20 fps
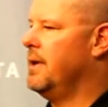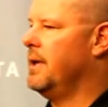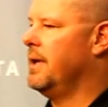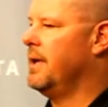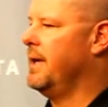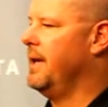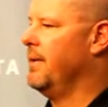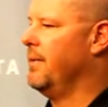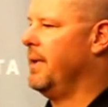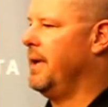
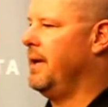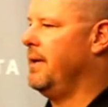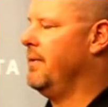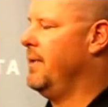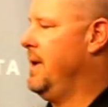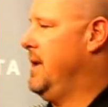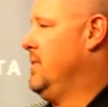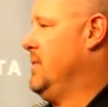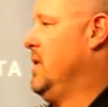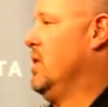again,
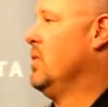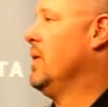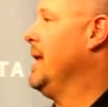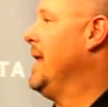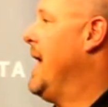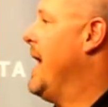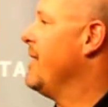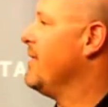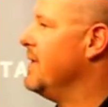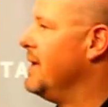we don't
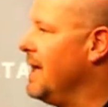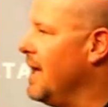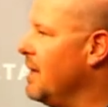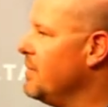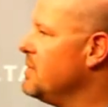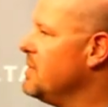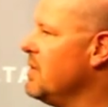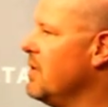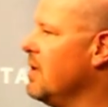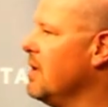really have a
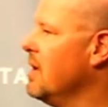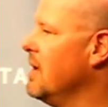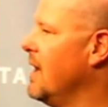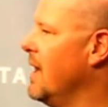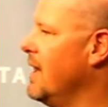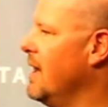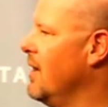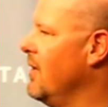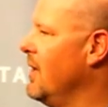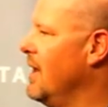depth chart.
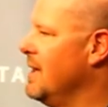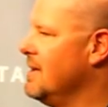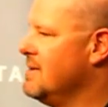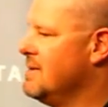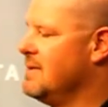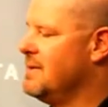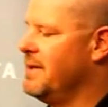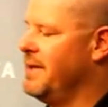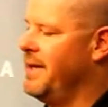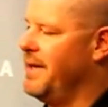I know
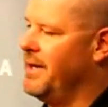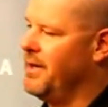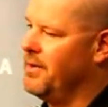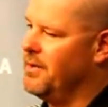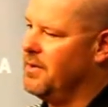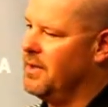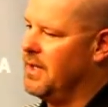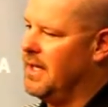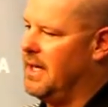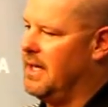that's, you
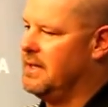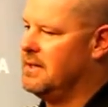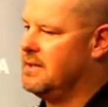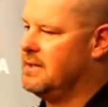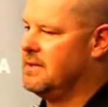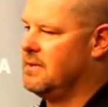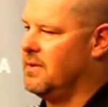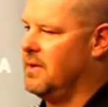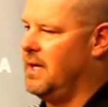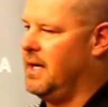know,
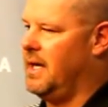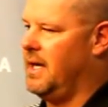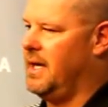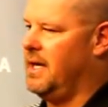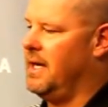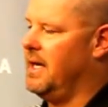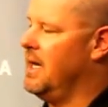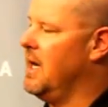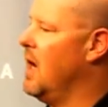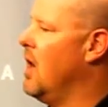
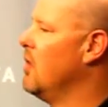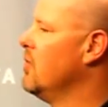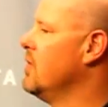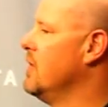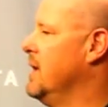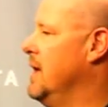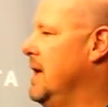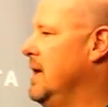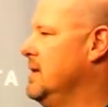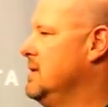it
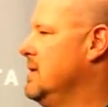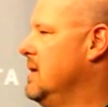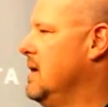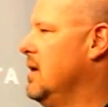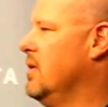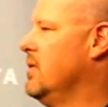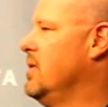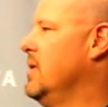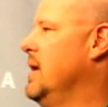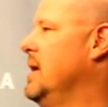alternates. It
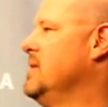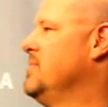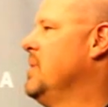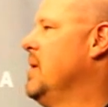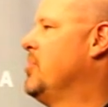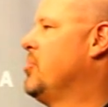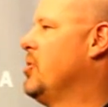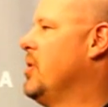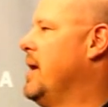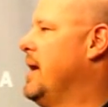alternates
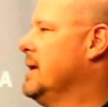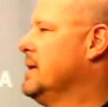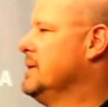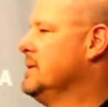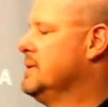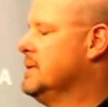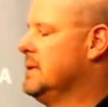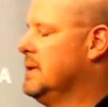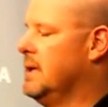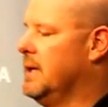by
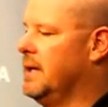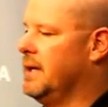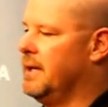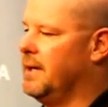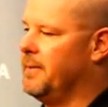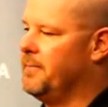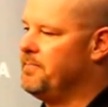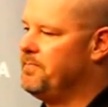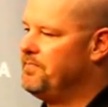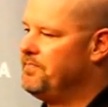practice.
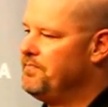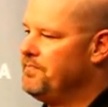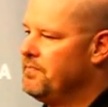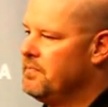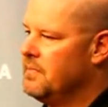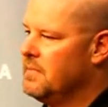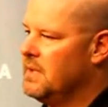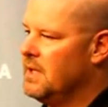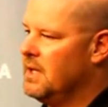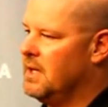
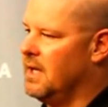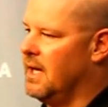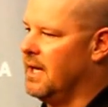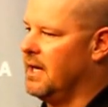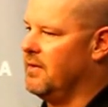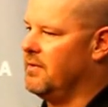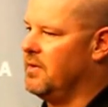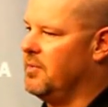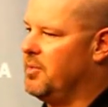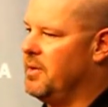A
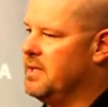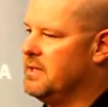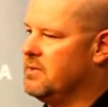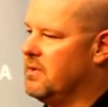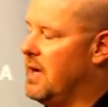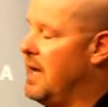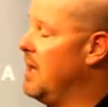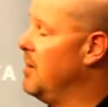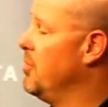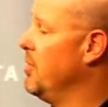lot of it depends
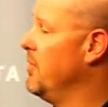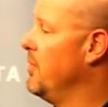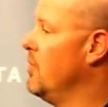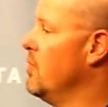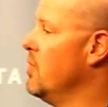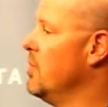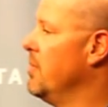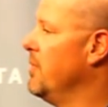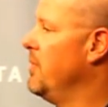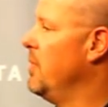on how you
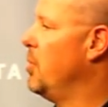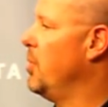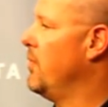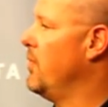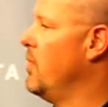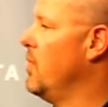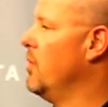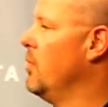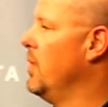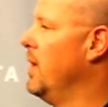perform. If you
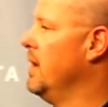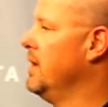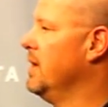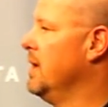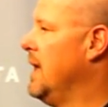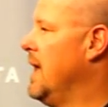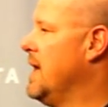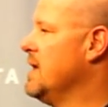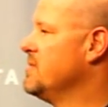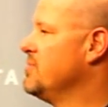perform well in the
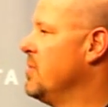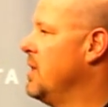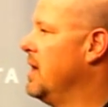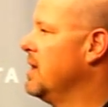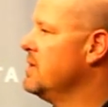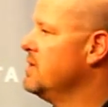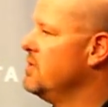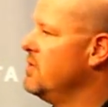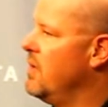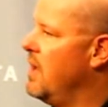last
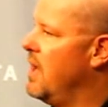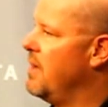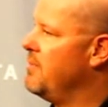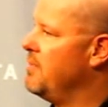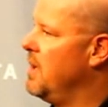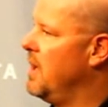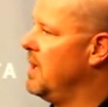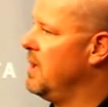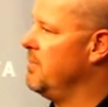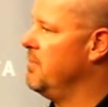practice, you
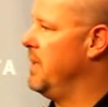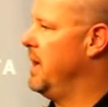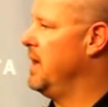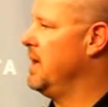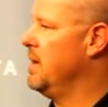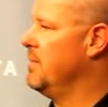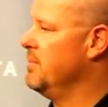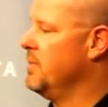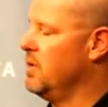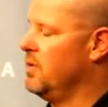may
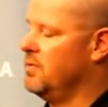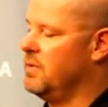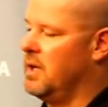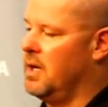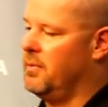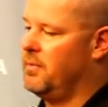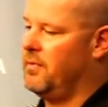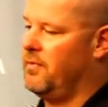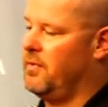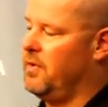get moved
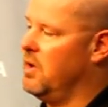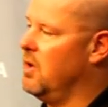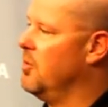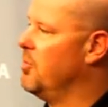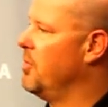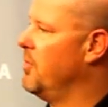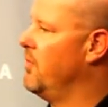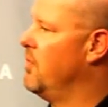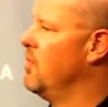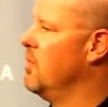up. If you
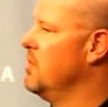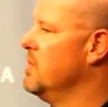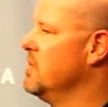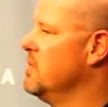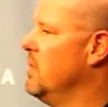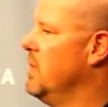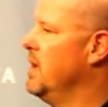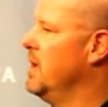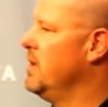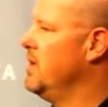don't perform as
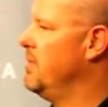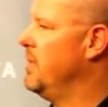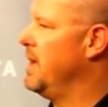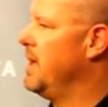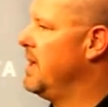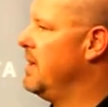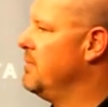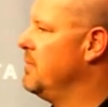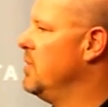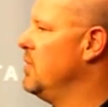well, you
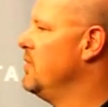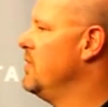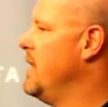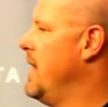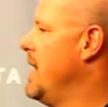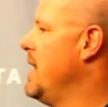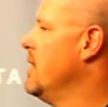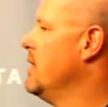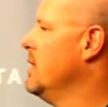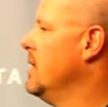may get moved
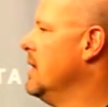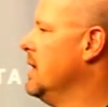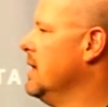down.